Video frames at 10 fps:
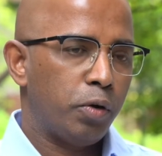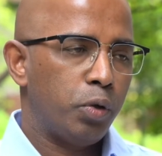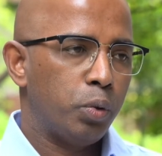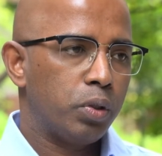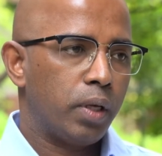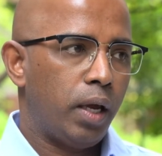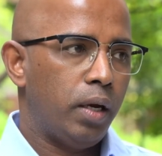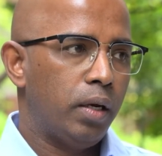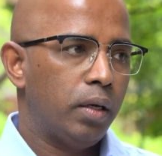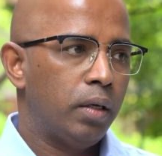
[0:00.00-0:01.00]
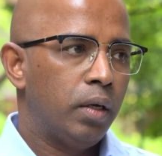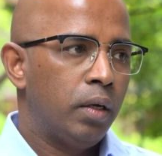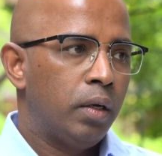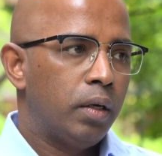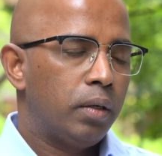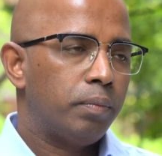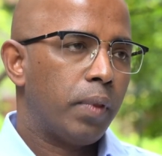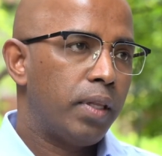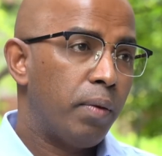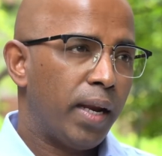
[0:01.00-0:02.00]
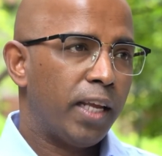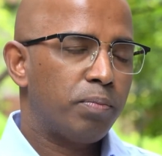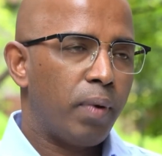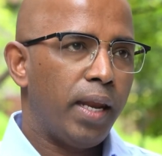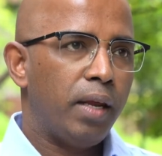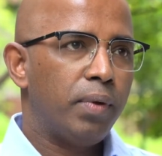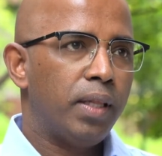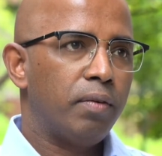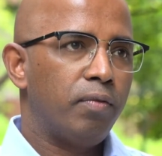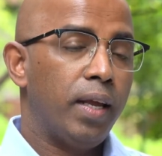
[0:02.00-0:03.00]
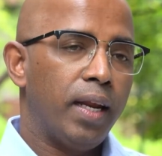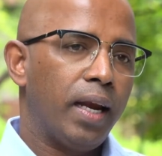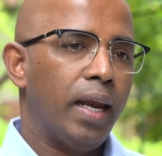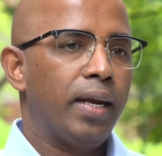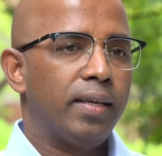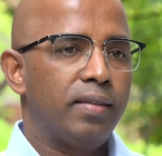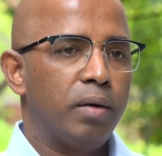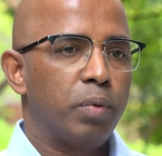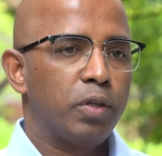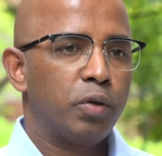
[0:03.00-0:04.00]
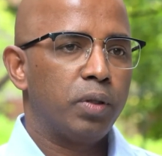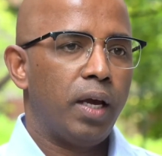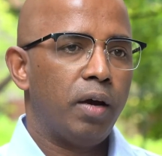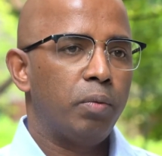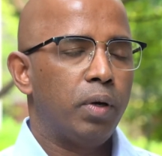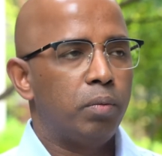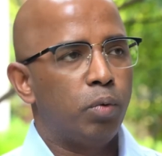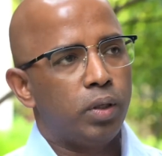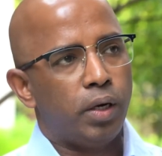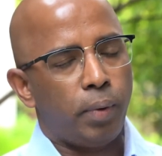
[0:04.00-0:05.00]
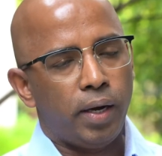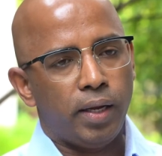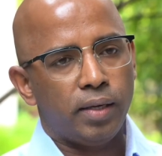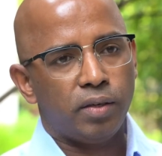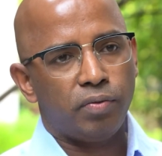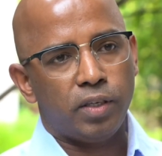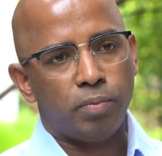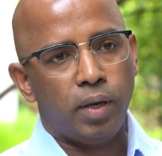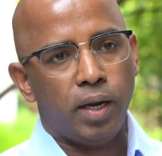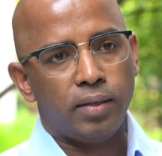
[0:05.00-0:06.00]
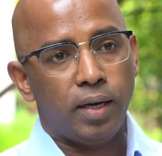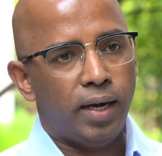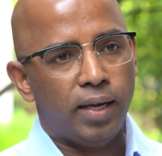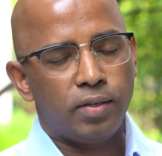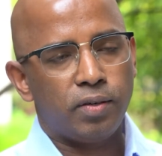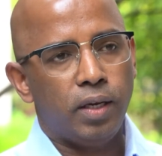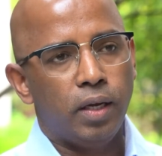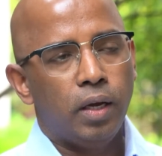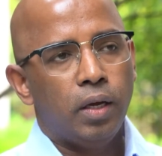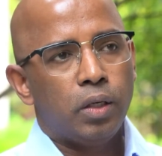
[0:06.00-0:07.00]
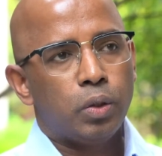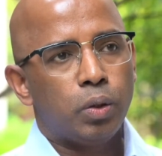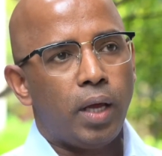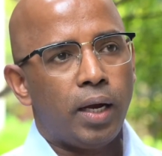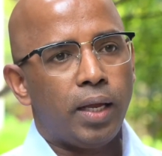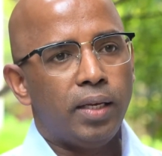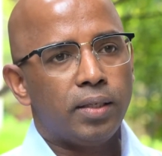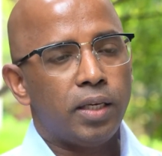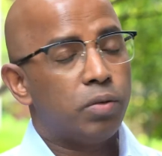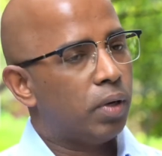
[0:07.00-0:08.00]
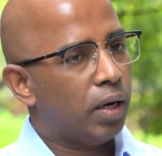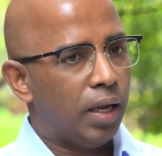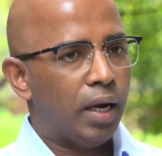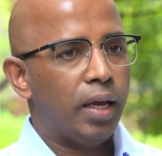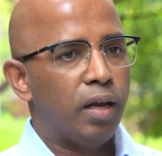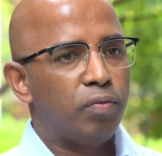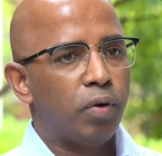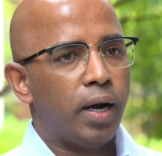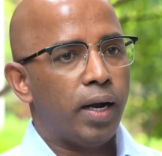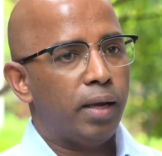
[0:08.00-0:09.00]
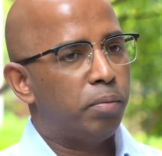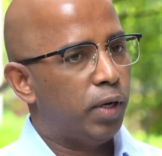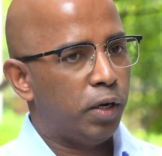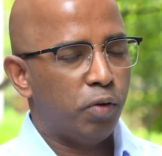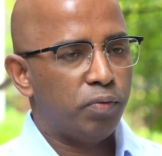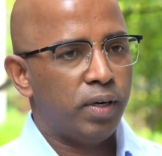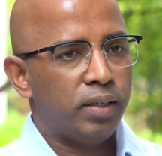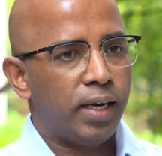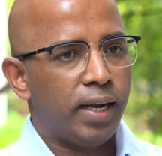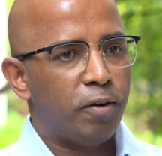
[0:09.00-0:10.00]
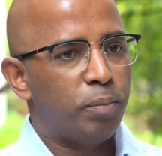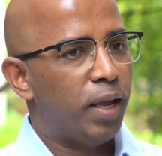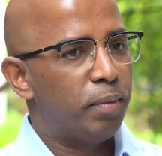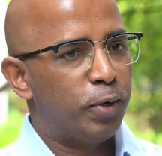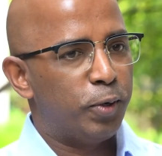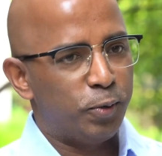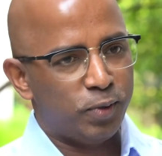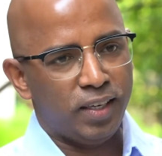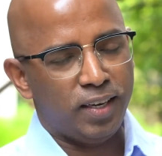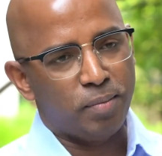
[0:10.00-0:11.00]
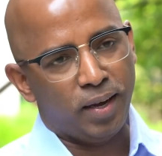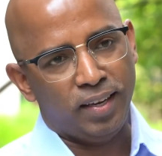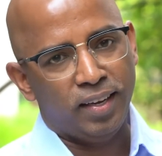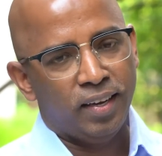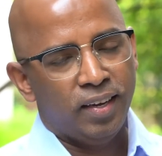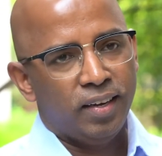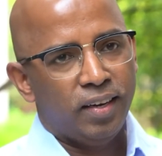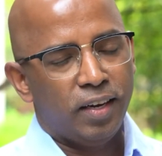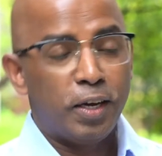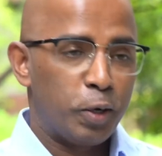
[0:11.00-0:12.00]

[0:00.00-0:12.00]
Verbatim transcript: to use. And uh, they were explaining with the very clear examples. You know, they have uh, more than twenty years of experience in industry, so that insights were really helpful, and I am very confident that I will be able to use it in my uh,